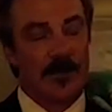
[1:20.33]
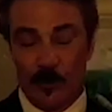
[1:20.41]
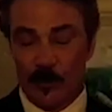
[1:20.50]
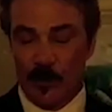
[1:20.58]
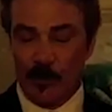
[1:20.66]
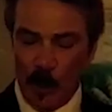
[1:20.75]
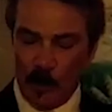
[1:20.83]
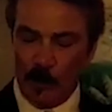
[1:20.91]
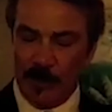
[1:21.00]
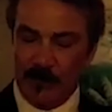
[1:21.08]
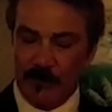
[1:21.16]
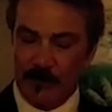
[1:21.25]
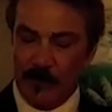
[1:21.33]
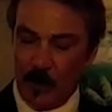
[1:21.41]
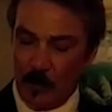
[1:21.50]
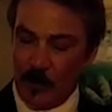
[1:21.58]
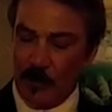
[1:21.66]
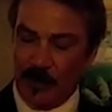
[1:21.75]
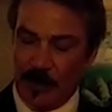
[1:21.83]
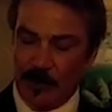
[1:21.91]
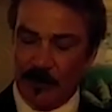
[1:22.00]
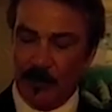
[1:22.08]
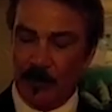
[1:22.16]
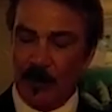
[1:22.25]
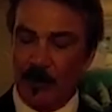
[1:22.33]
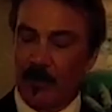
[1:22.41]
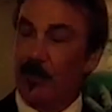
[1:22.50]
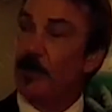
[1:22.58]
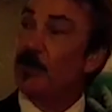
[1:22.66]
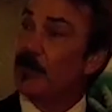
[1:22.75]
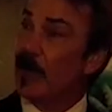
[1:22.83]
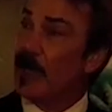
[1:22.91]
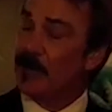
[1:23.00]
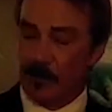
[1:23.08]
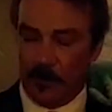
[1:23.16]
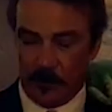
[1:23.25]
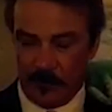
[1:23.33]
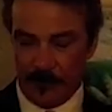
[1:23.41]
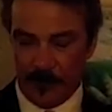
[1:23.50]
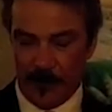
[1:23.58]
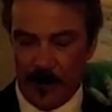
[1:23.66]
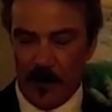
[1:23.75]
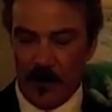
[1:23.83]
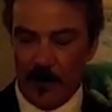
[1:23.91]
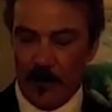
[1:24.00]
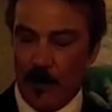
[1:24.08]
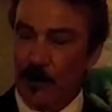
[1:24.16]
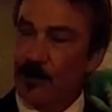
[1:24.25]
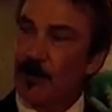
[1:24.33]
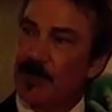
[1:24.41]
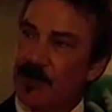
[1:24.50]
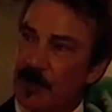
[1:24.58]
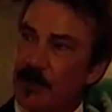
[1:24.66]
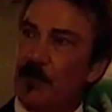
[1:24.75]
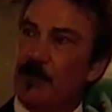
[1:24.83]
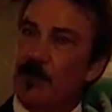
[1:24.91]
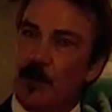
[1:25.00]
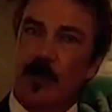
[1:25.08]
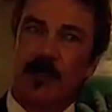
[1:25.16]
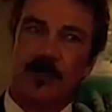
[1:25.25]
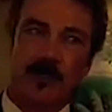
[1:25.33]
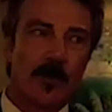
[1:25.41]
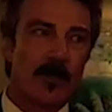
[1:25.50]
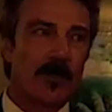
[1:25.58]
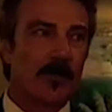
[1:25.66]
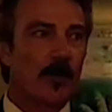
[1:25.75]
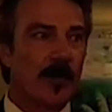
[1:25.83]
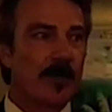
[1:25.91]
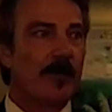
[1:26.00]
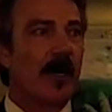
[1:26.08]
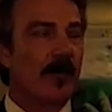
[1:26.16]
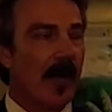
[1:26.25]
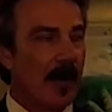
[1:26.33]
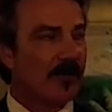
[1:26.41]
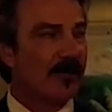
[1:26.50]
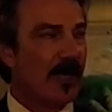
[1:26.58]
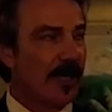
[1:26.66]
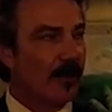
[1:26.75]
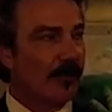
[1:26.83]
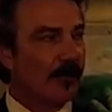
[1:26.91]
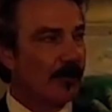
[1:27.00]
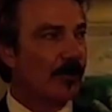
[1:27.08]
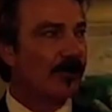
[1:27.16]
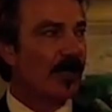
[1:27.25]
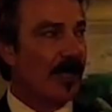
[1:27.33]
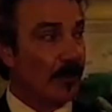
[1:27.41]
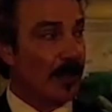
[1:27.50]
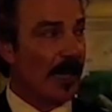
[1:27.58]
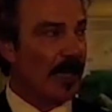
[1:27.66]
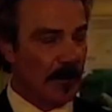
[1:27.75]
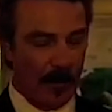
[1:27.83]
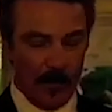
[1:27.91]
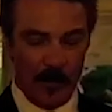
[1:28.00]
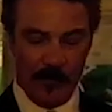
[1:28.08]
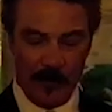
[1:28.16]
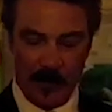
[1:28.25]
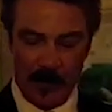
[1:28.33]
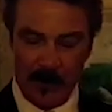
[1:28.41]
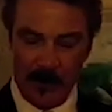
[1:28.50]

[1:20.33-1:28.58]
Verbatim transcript: Miss Susie Baldwin, my homeroom teacher during my three years of high school, who nurtured a six foot two inch, 220 pound homicidal and suicidal gang member